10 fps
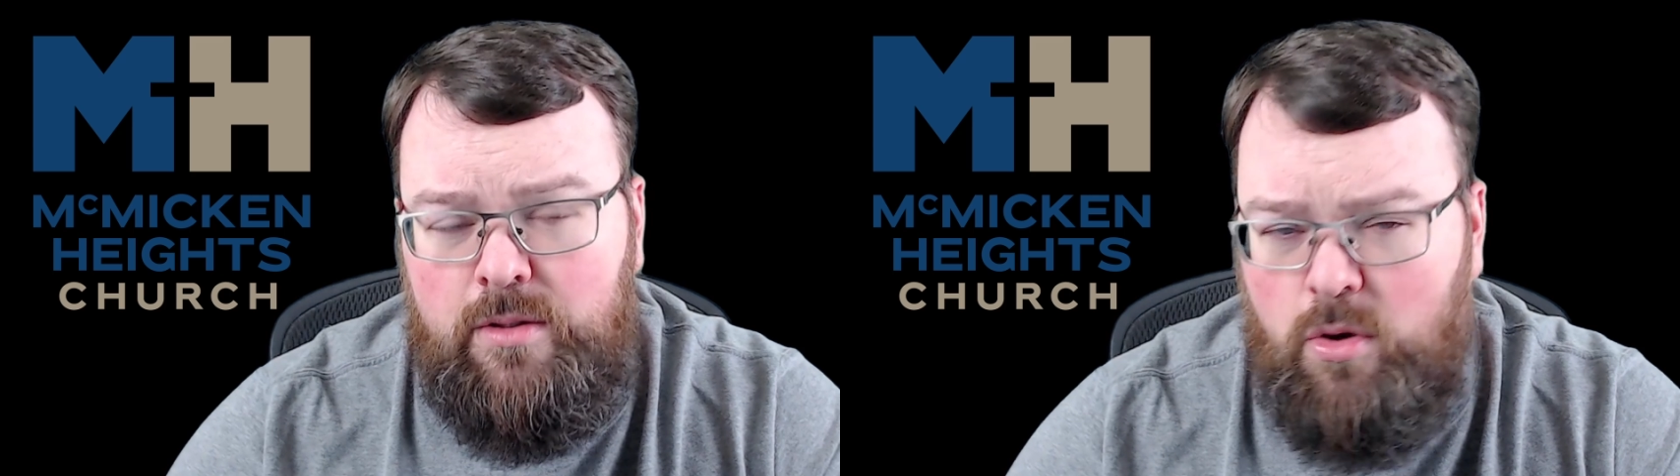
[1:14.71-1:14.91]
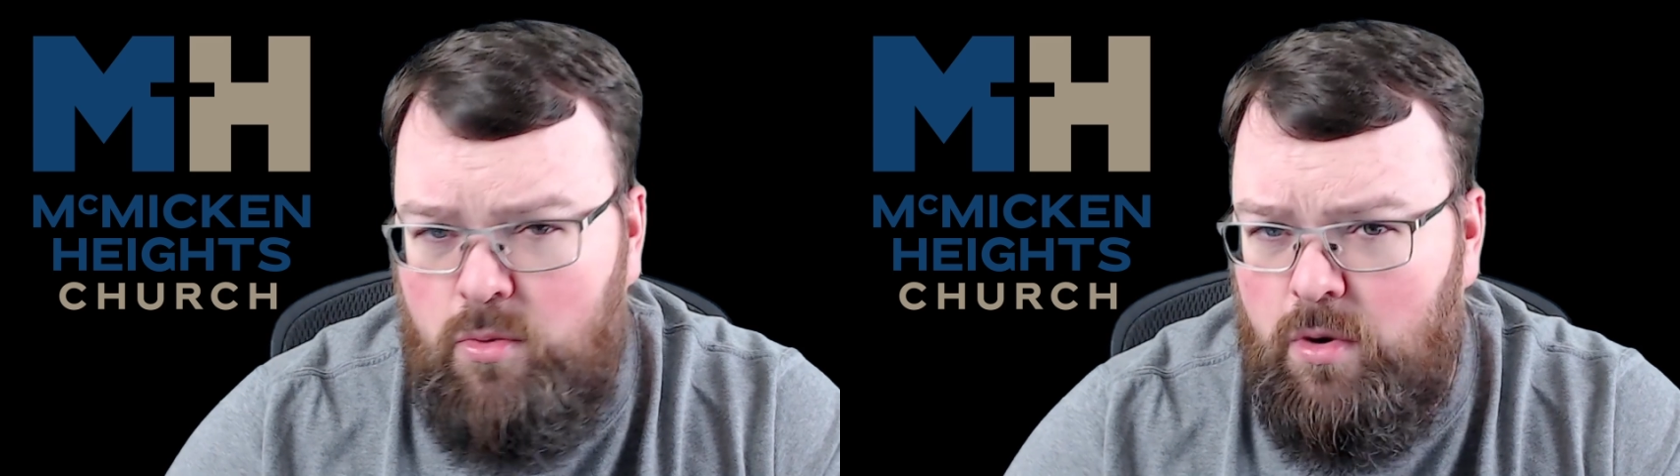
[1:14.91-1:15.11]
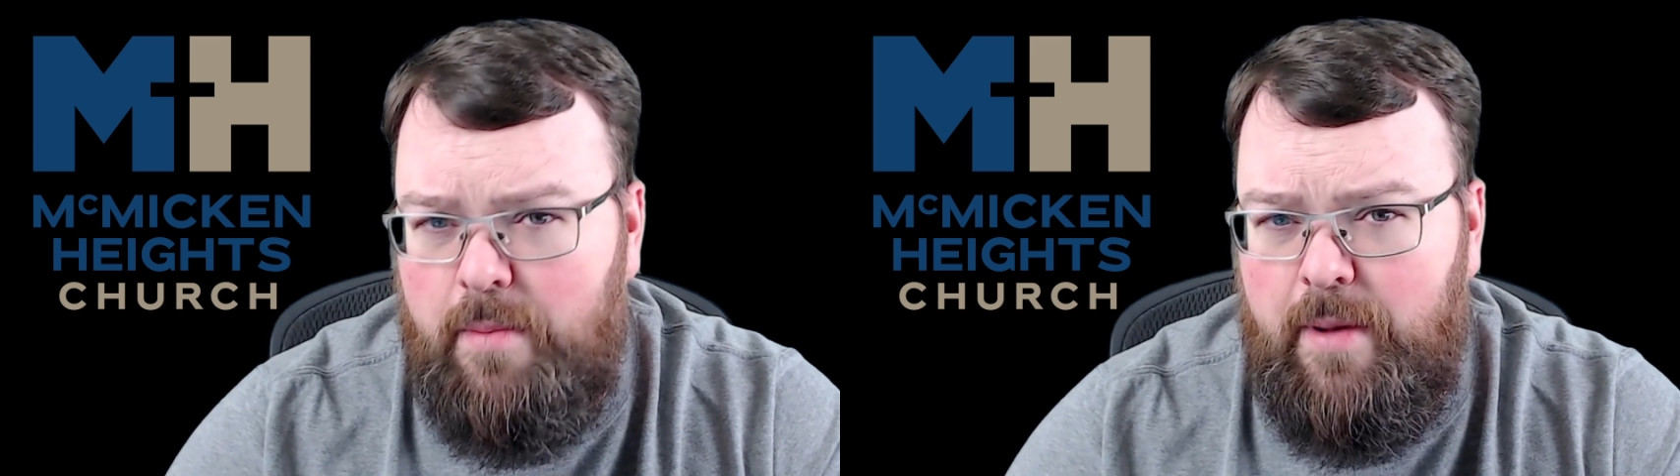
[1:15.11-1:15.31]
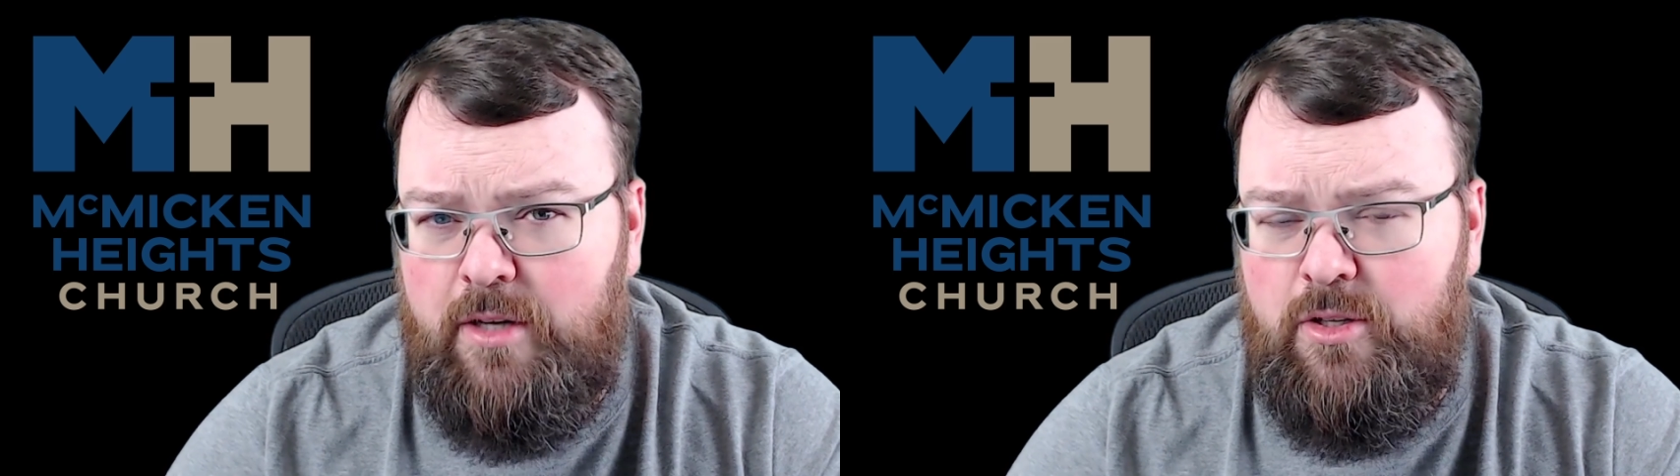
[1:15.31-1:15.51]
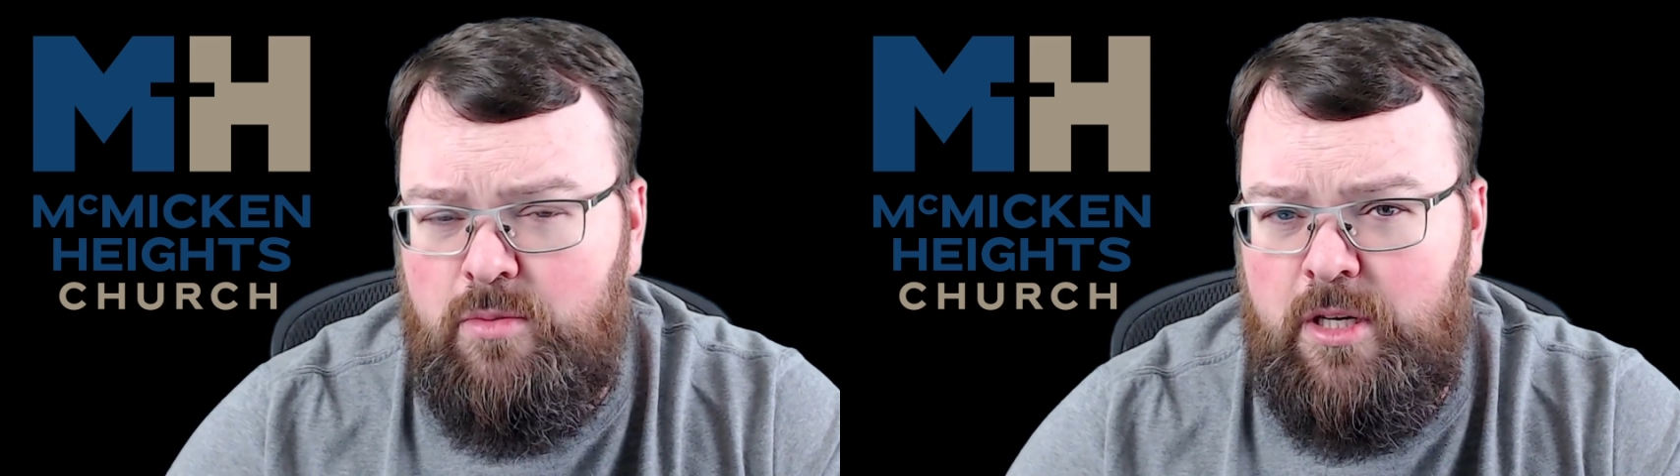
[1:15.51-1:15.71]
don't worry about
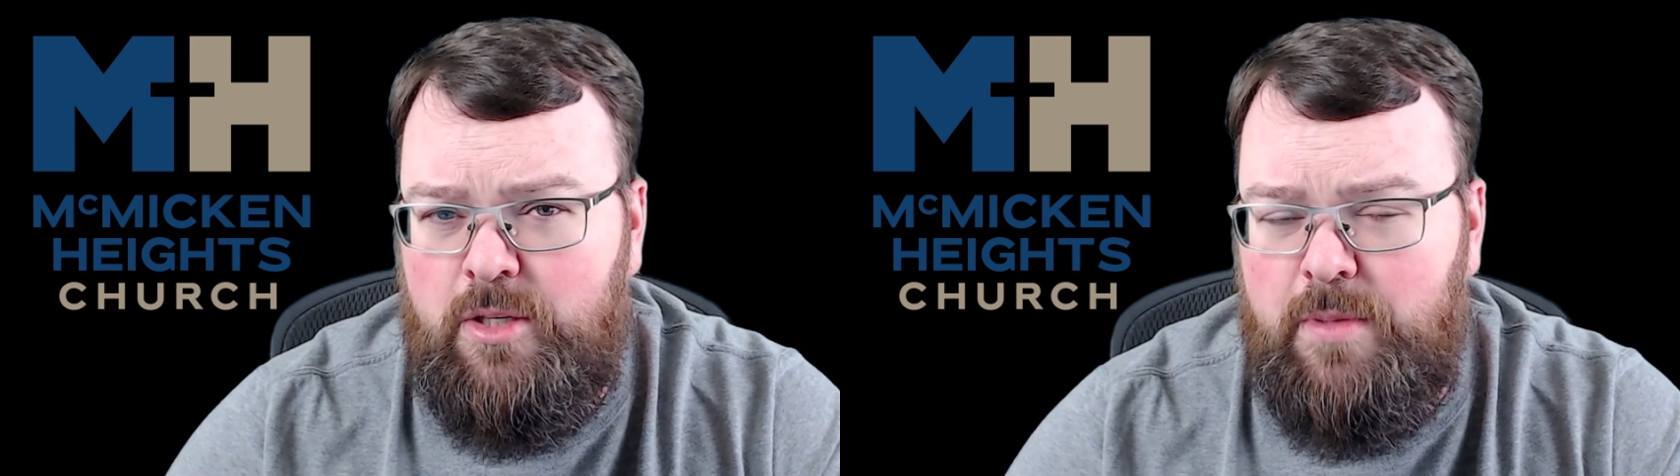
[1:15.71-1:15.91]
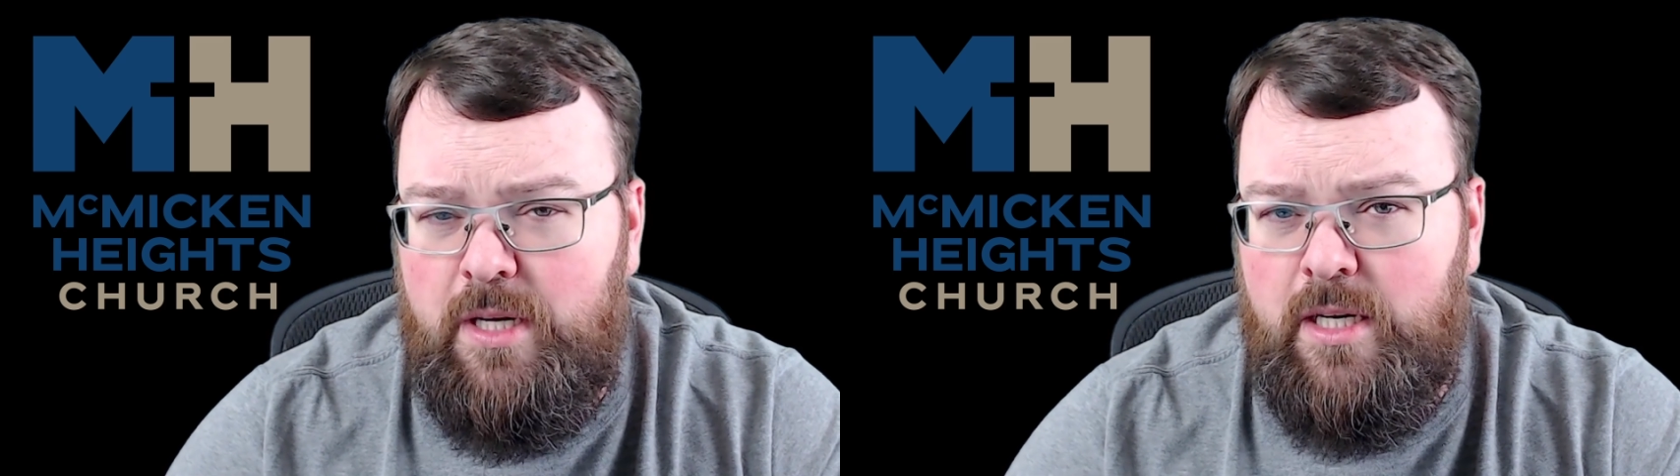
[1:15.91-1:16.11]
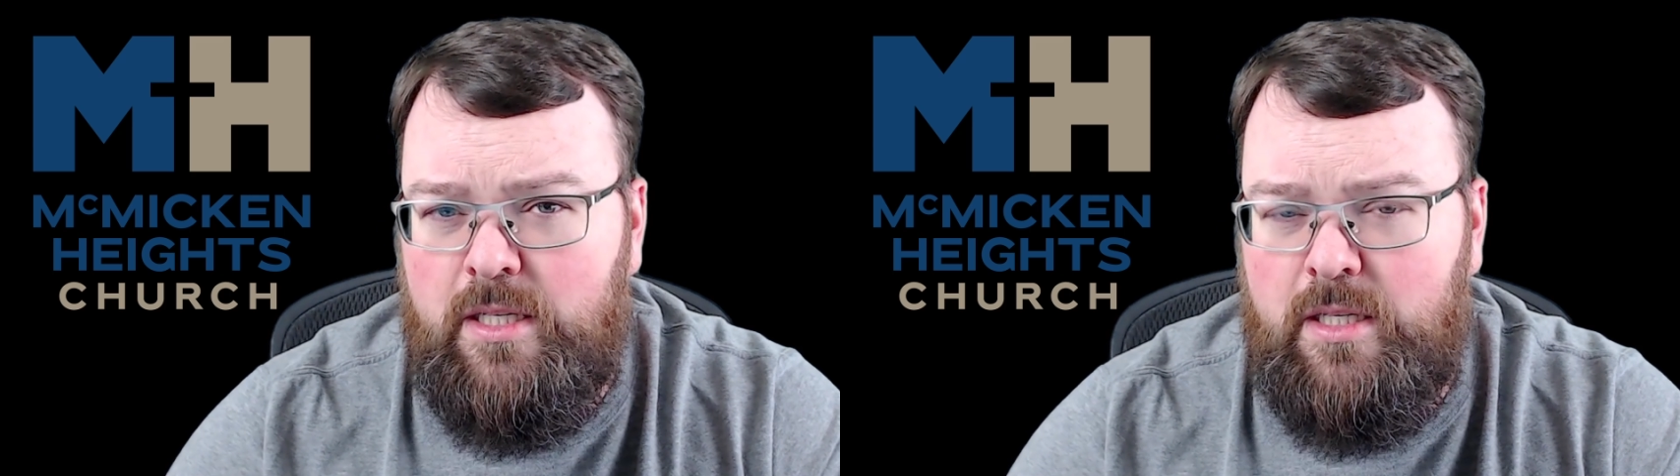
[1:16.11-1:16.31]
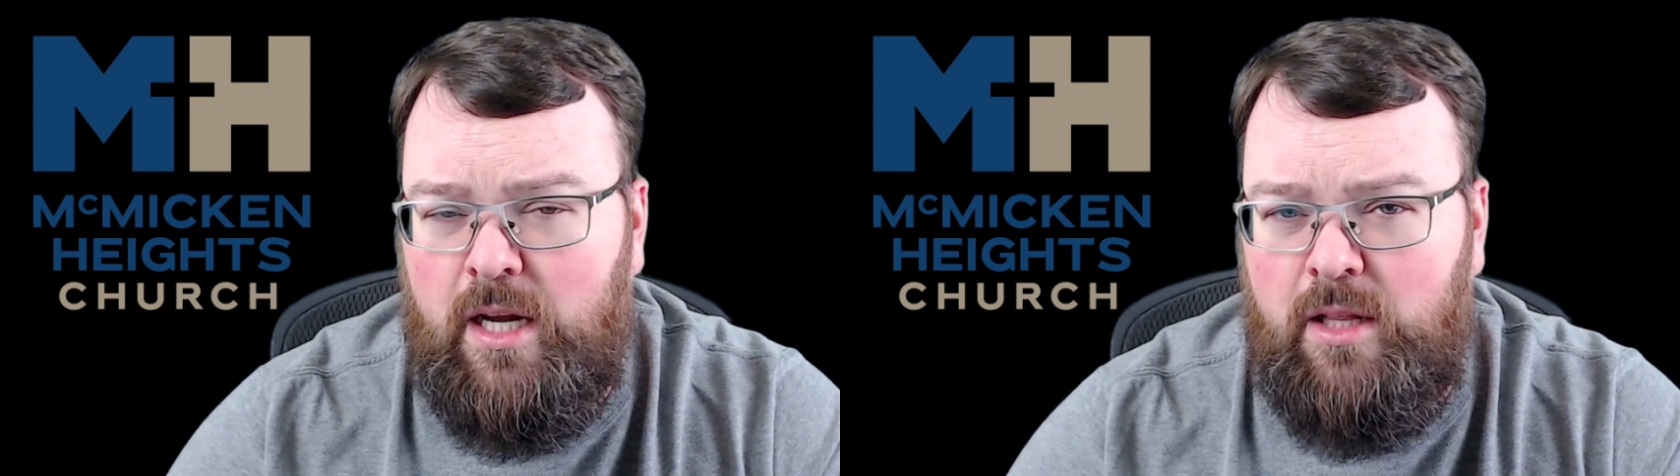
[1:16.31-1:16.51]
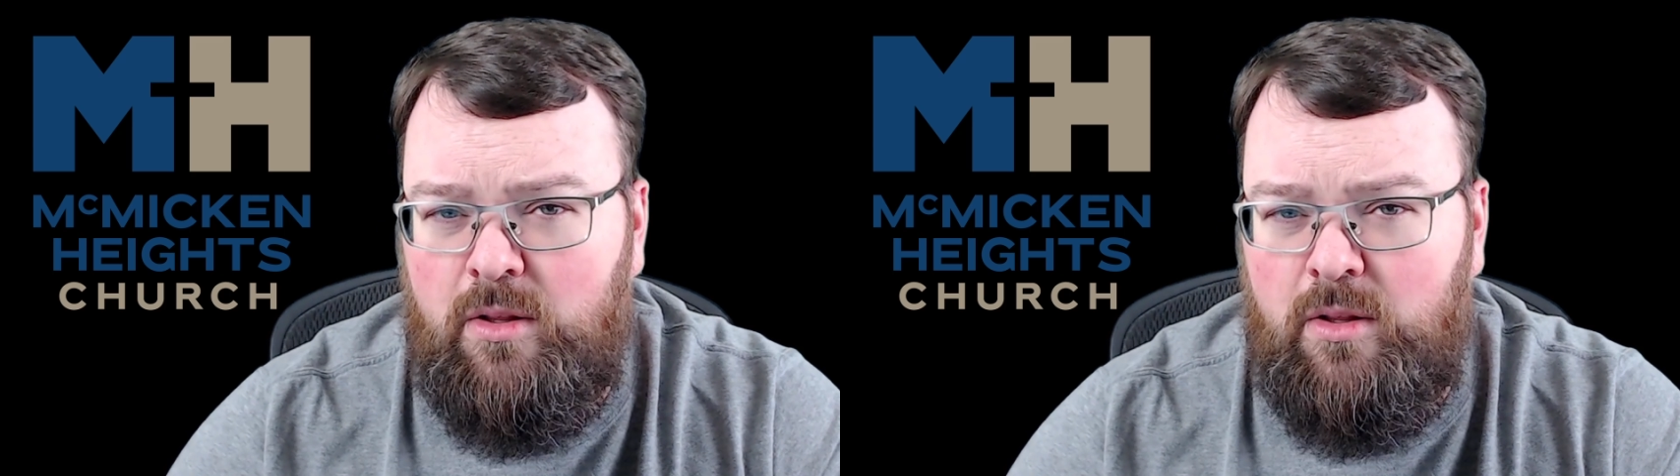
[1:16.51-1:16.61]
it too much, because